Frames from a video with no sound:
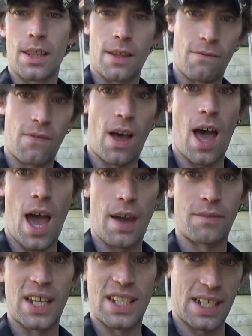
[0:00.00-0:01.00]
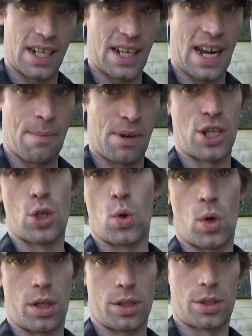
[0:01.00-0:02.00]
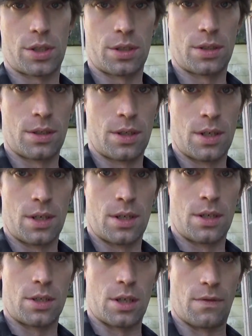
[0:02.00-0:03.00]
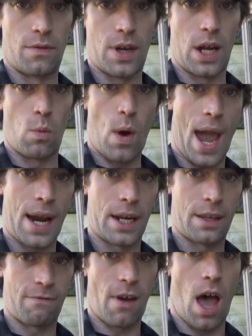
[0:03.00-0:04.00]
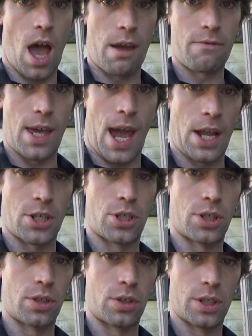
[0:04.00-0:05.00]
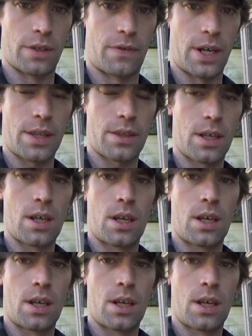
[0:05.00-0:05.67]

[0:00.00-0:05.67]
The 5 designating how many doors. So if you've got a wagon, it's 5. The hatch is included as a 5th.